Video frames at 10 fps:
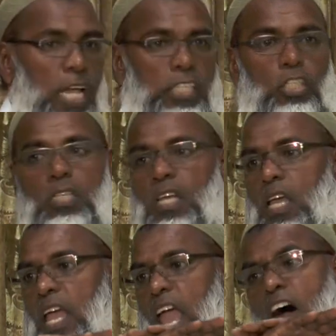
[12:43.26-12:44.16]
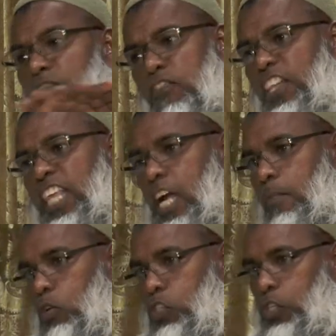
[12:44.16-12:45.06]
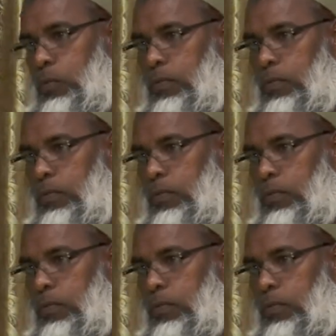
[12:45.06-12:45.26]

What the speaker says: It's everything about you.